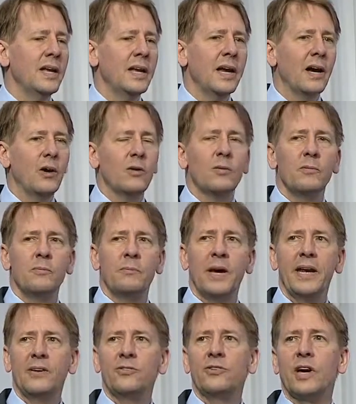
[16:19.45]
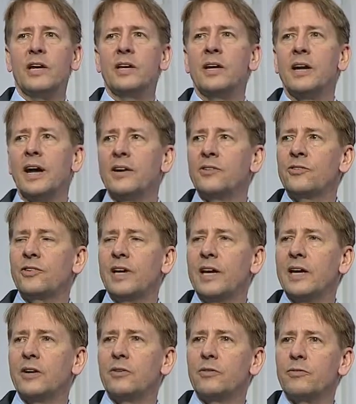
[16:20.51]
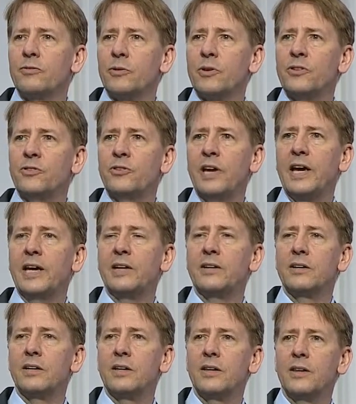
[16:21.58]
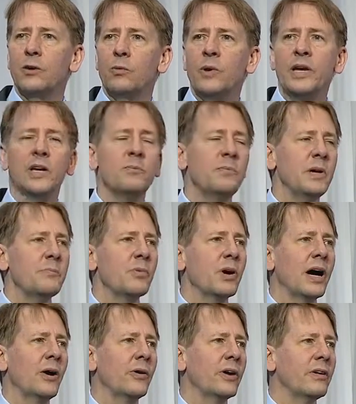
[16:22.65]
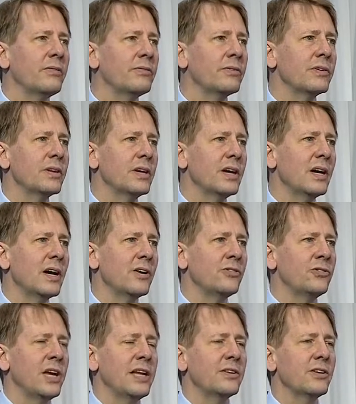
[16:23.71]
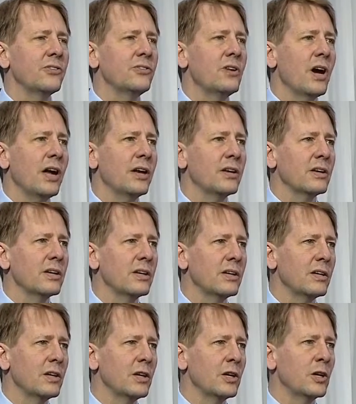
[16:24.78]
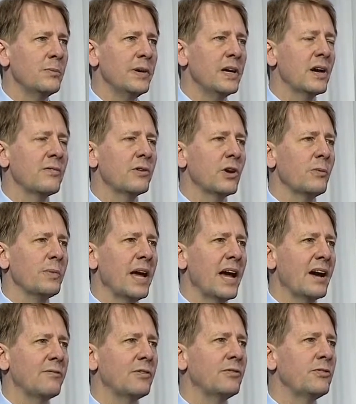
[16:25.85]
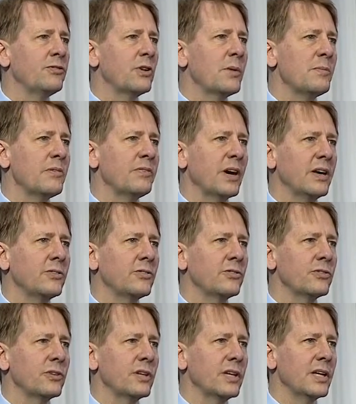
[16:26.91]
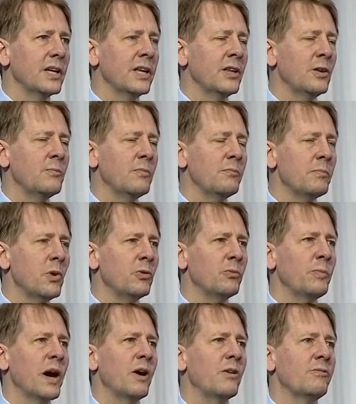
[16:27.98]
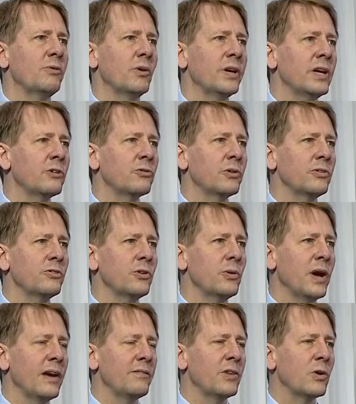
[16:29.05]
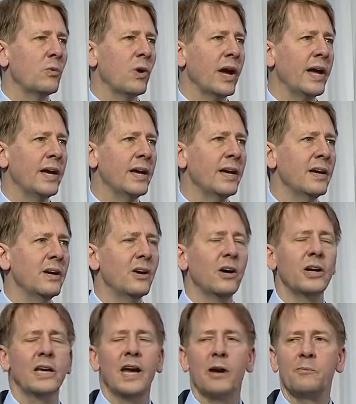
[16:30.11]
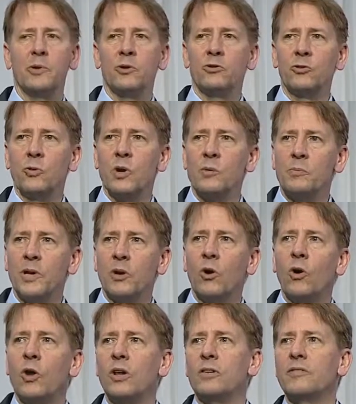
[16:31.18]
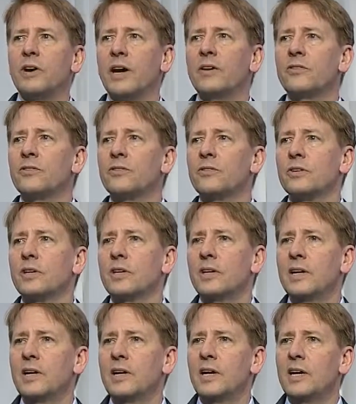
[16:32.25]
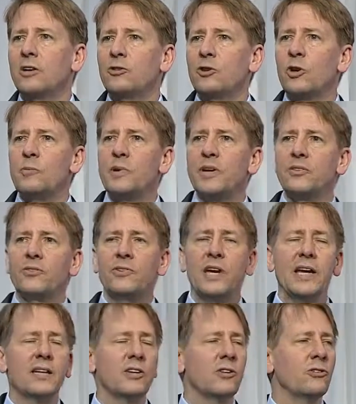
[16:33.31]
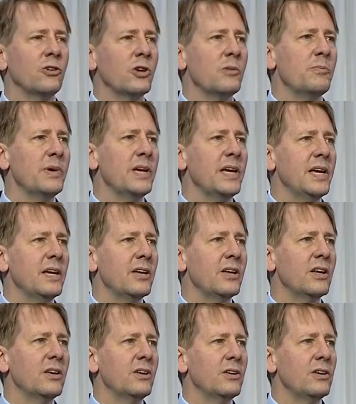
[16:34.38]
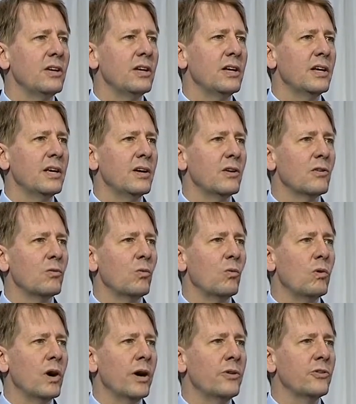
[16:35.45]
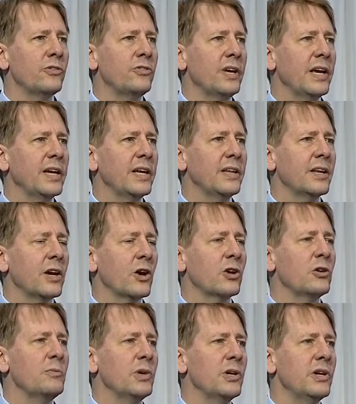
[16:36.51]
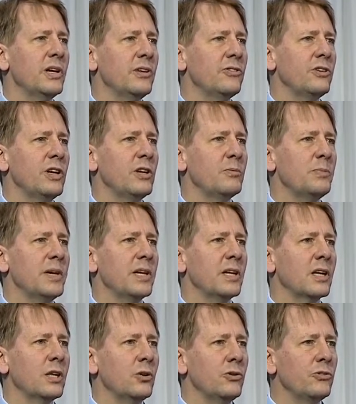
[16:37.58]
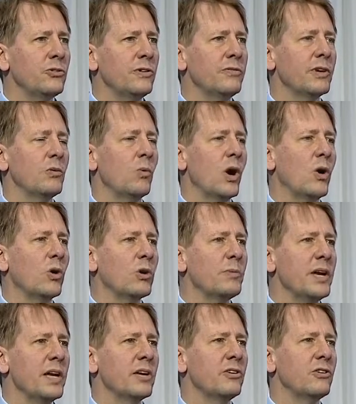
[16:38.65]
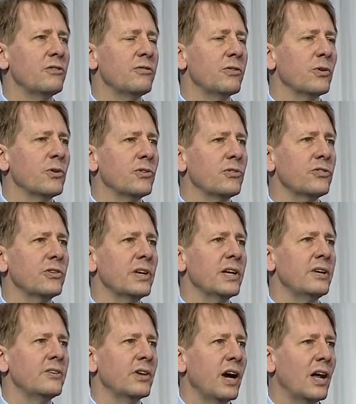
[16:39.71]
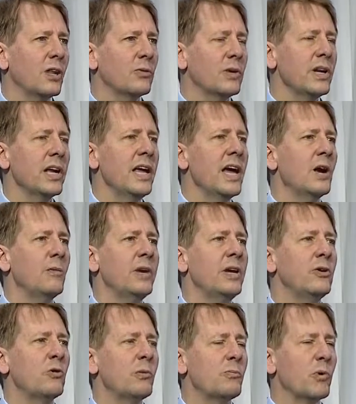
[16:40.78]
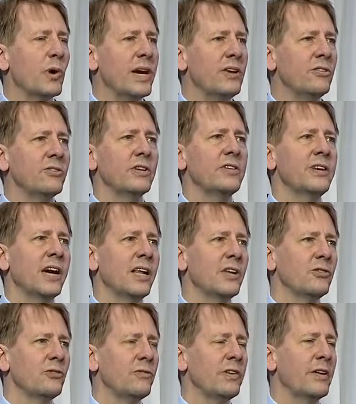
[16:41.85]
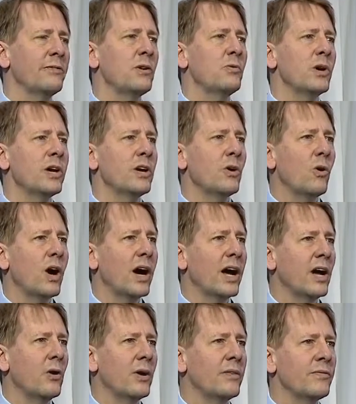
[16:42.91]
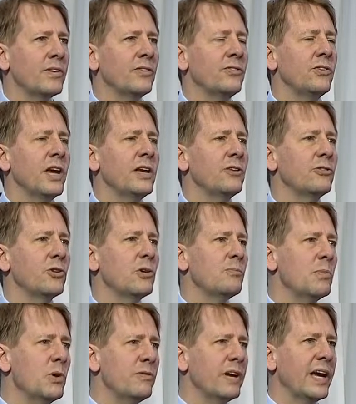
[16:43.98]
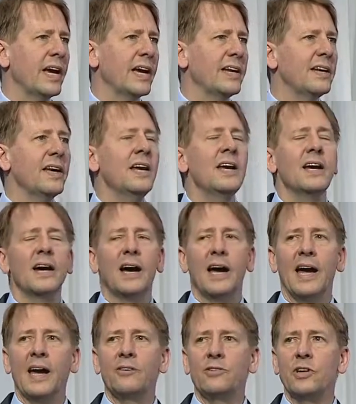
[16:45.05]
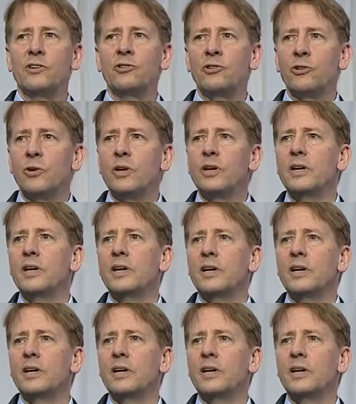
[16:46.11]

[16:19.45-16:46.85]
Now, Betty Sutton and I stand for a state that we can be proud of, a state that's not going to be governed on behalf of some of us and the most powerful interests who have their way on Capitol Square, but all of us. It's going to be a state that's going to be understanding that our communities need to be inclusive and welcoming and diverse and tolerant, and we need to embrace the talents of everyone in Ohio if this state is going to move ahead as it should.